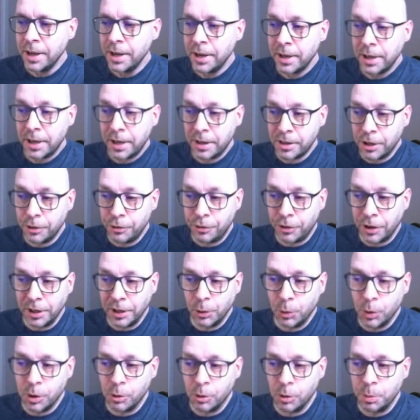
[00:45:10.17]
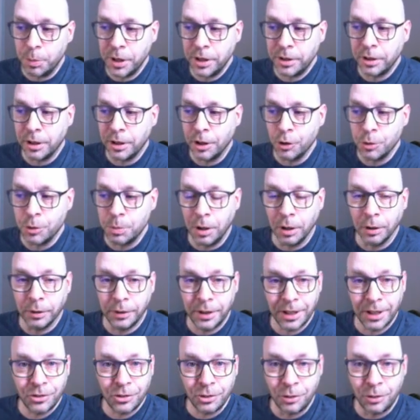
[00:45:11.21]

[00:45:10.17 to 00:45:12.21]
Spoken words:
And then finally, when we're printing our small text